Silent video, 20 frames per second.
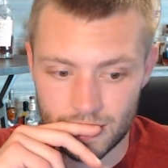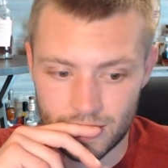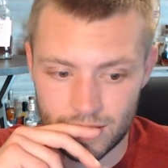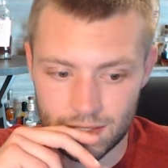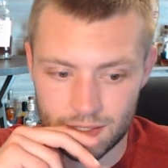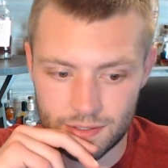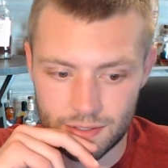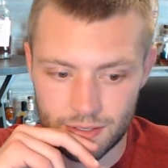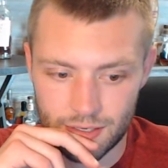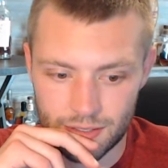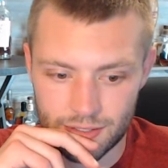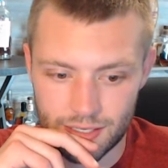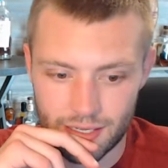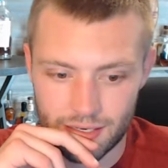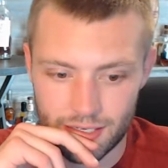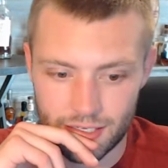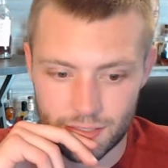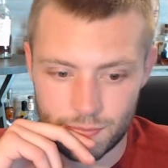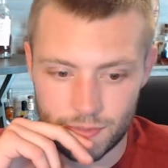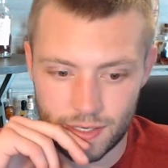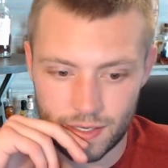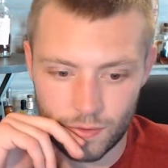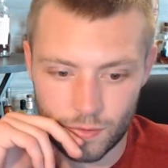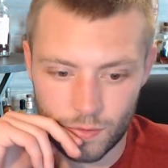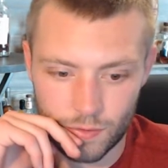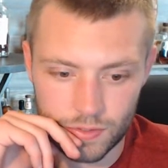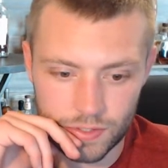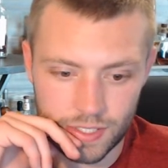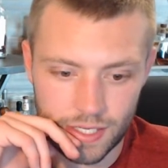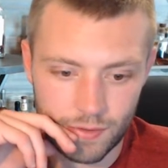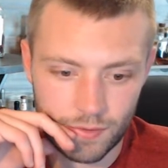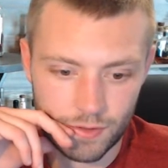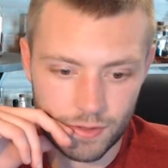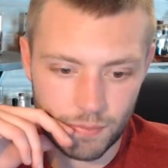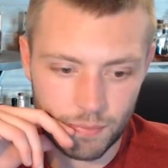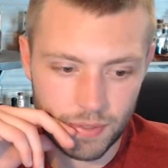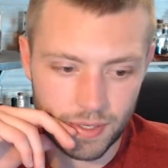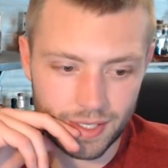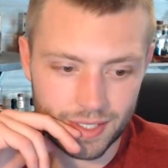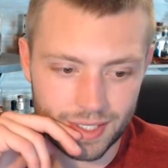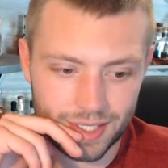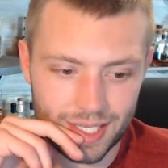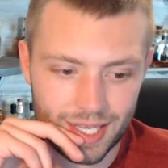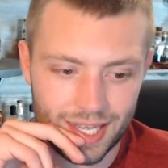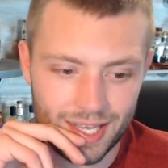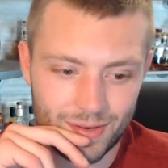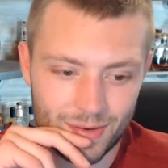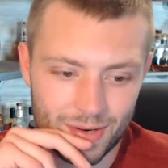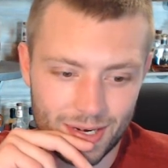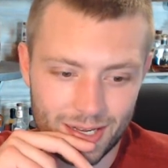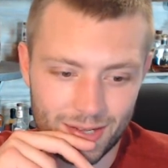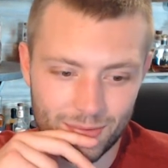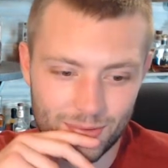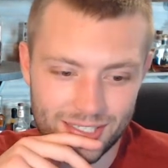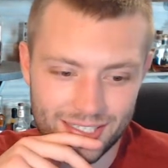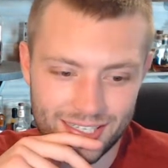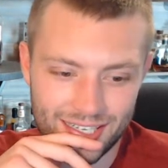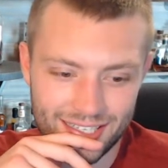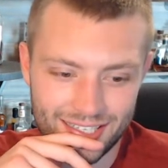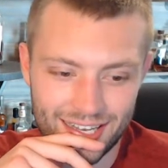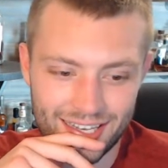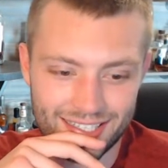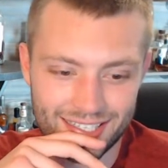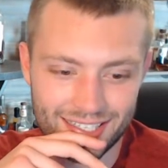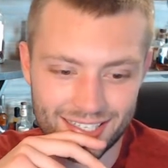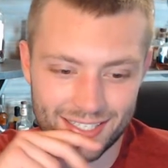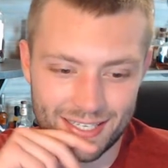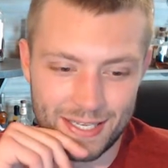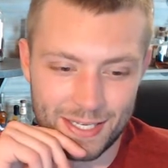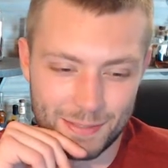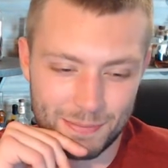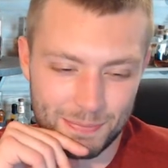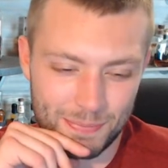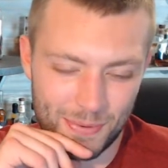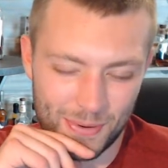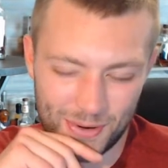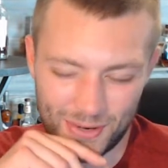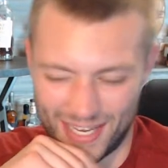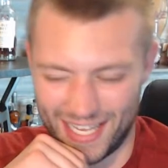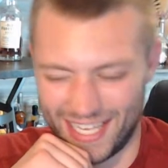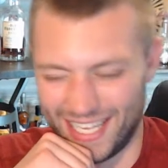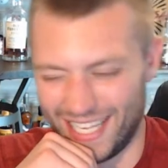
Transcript: Stood outside ESPN headquarters today with a picket sign reading whiskey tasting as a sport.